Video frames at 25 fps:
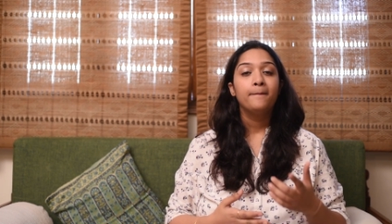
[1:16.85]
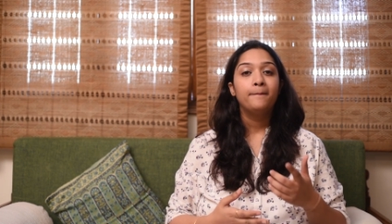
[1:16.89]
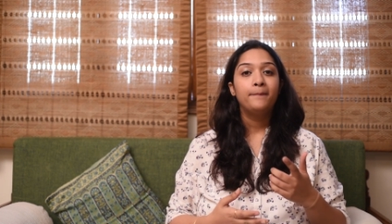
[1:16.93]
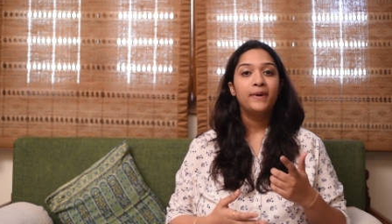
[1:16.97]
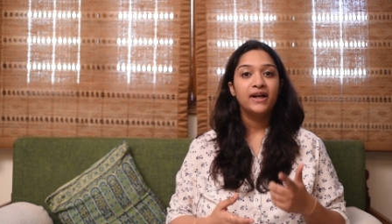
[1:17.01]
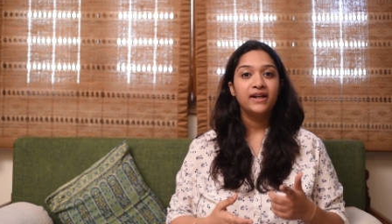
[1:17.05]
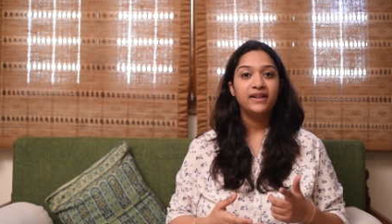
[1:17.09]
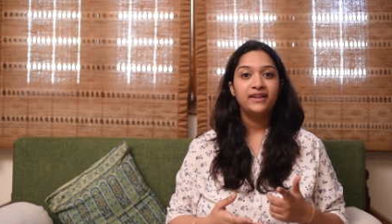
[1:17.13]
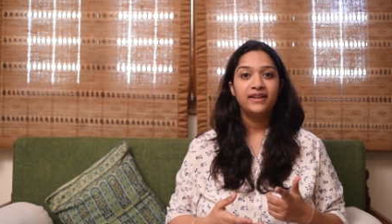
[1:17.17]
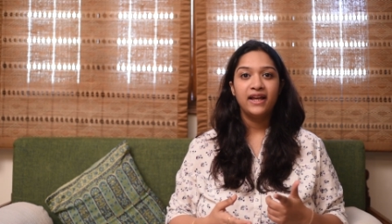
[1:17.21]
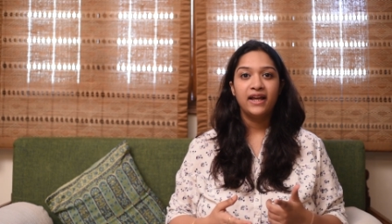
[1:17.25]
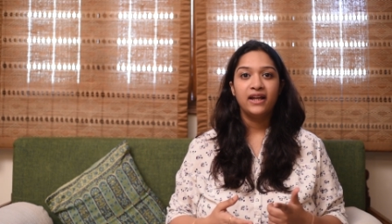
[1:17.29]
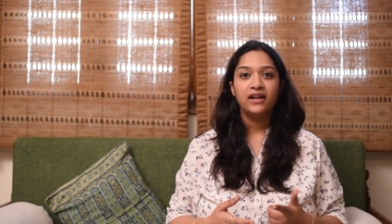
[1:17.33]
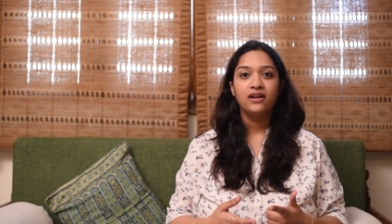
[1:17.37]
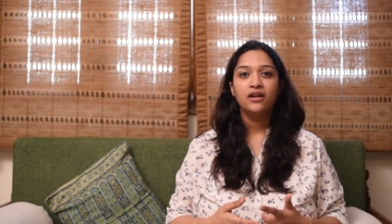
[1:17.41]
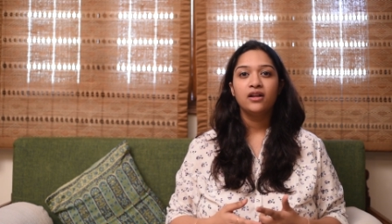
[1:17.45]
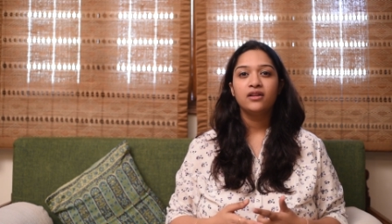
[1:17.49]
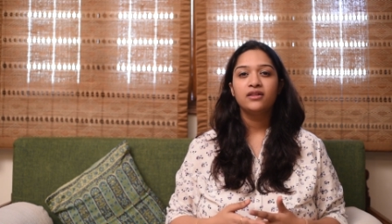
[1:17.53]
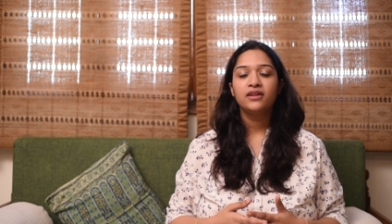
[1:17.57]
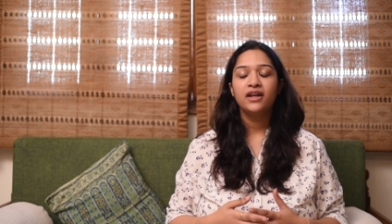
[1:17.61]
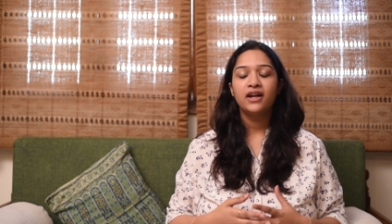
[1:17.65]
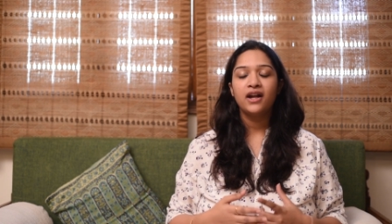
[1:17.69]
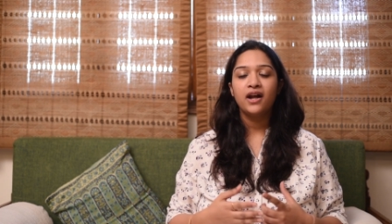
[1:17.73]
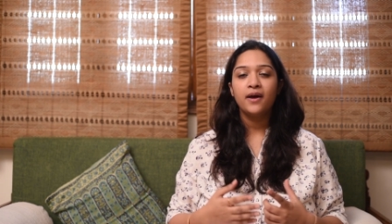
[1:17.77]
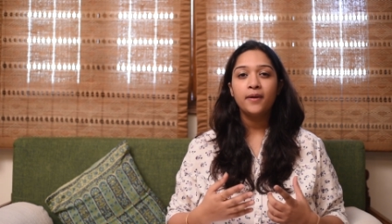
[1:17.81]
But then
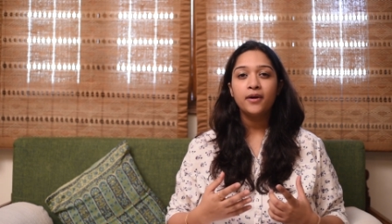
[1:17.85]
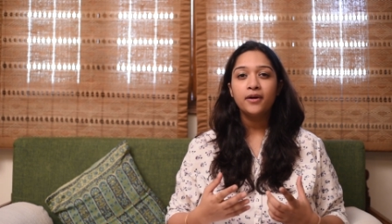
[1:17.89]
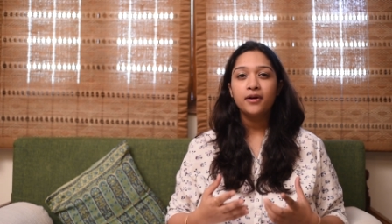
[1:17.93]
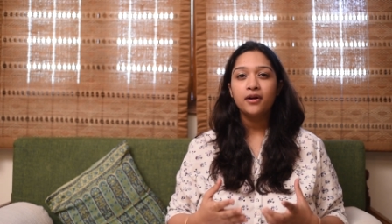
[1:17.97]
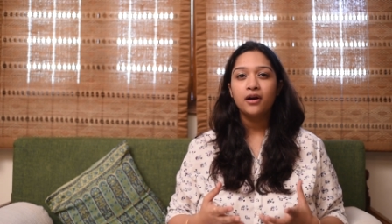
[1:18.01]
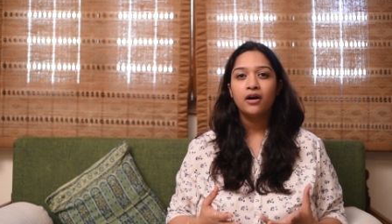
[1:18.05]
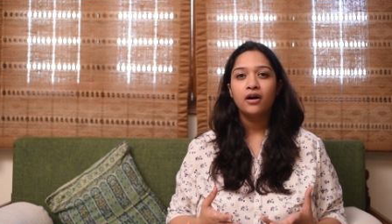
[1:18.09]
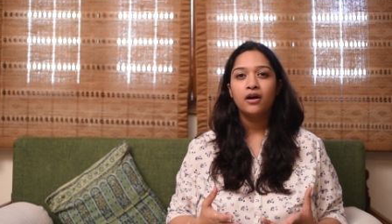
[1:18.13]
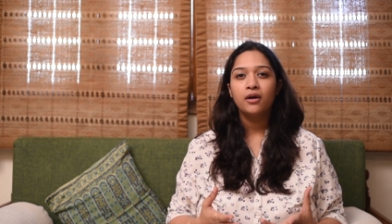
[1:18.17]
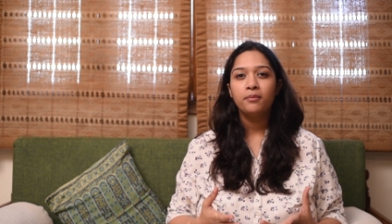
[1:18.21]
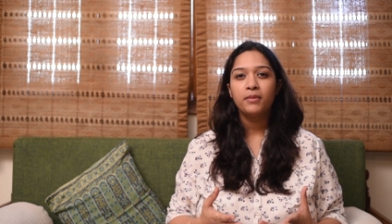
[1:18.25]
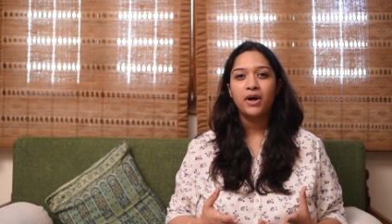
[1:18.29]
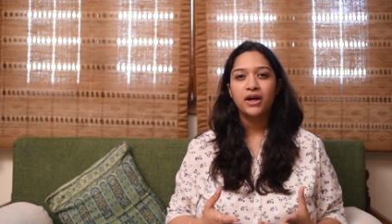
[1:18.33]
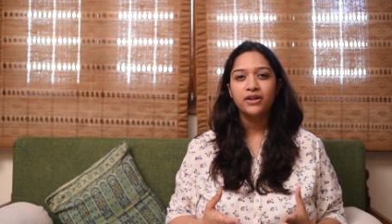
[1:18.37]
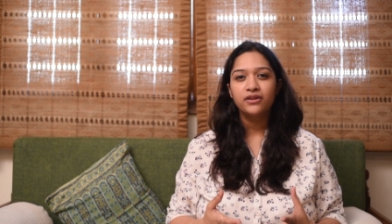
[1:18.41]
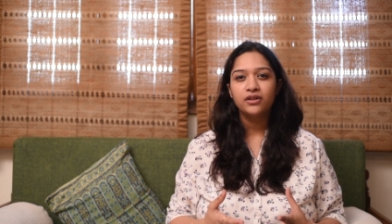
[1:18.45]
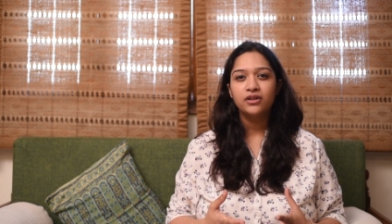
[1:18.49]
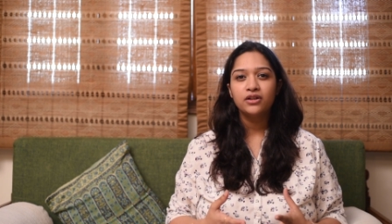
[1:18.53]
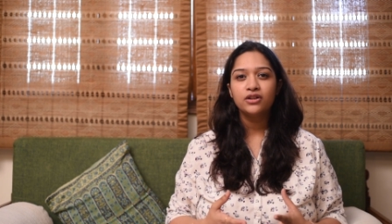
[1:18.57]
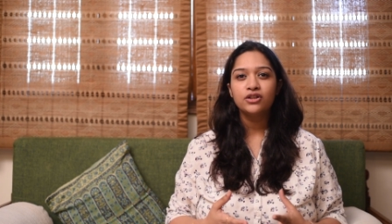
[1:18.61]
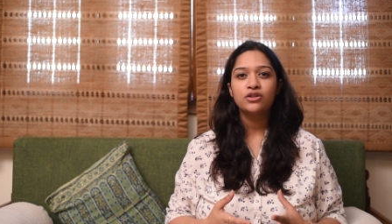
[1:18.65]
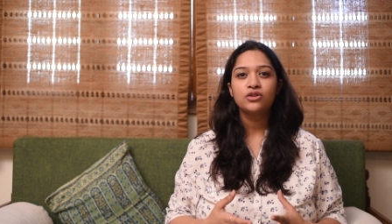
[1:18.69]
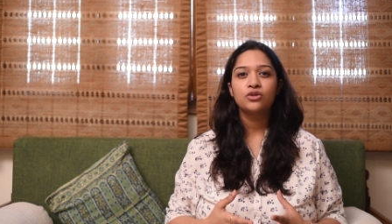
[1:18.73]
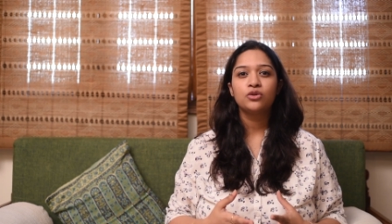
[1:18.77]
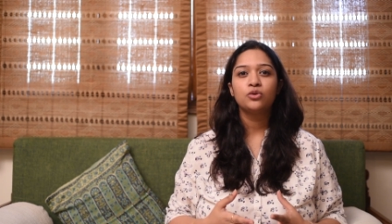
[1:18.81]
there are
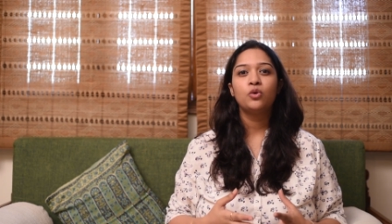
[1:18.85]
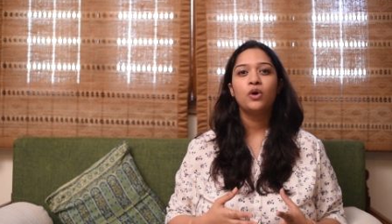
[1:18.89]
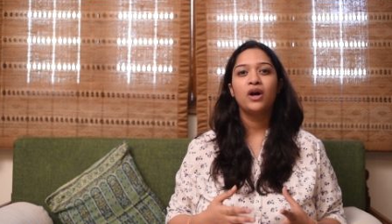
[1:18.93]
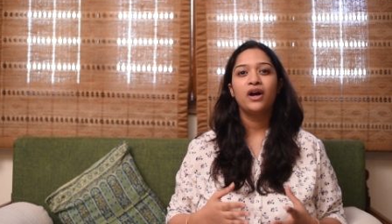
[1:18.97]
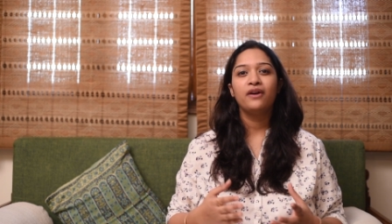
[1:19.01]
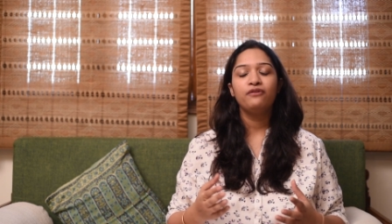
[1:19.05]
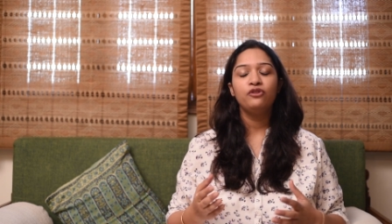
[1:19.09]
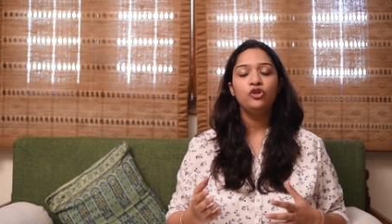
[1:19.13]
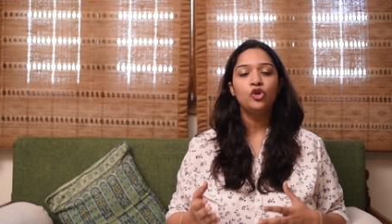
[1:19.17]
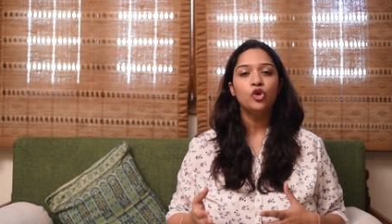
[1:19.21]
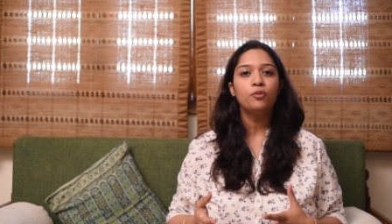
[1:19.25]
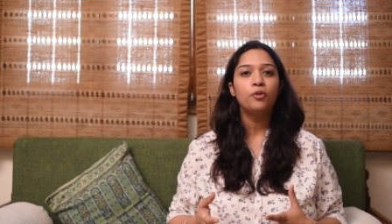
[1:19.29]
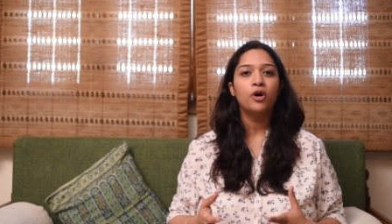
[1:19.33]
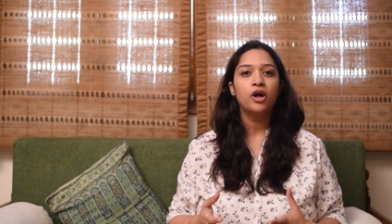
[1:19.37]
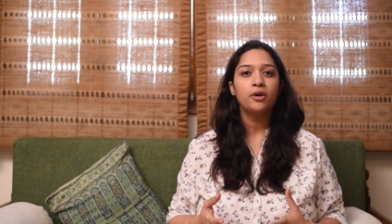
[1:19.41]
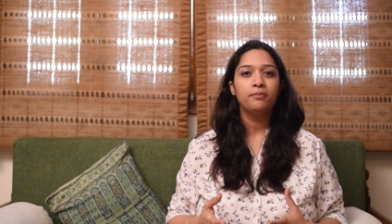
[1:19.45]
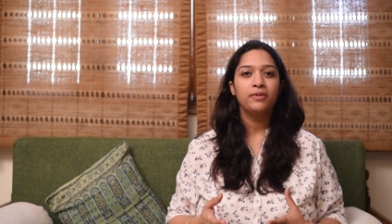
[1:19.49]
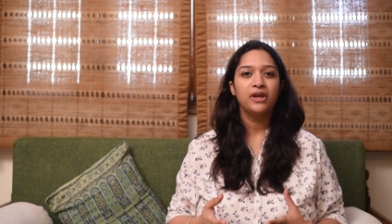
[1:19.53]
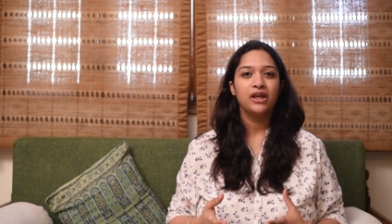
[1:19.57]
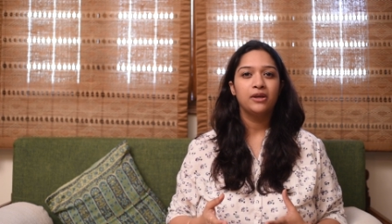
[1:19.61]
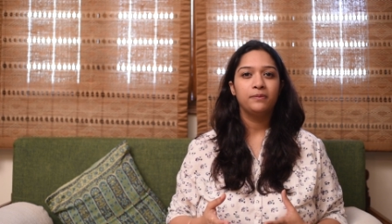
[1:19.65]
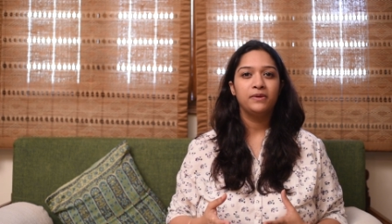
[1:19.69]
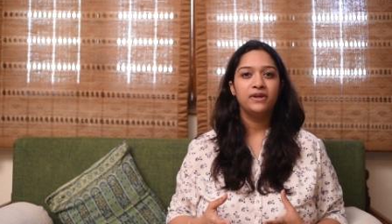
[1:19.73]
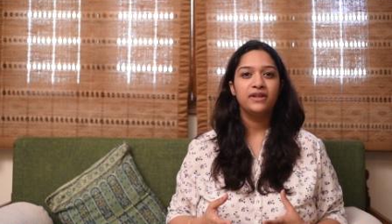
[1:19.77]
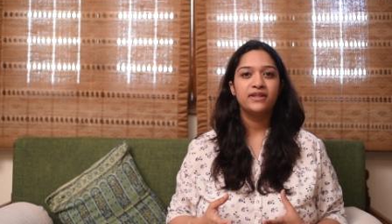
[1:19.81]
mothers who have newborn
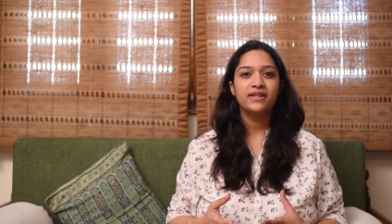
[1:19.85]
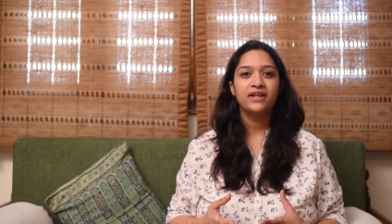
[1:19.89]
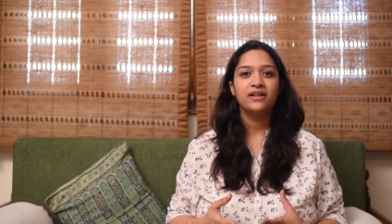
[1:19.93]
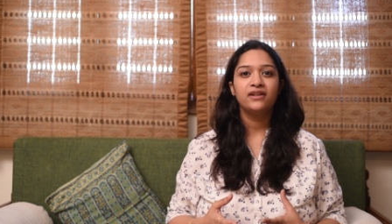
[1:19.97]
babies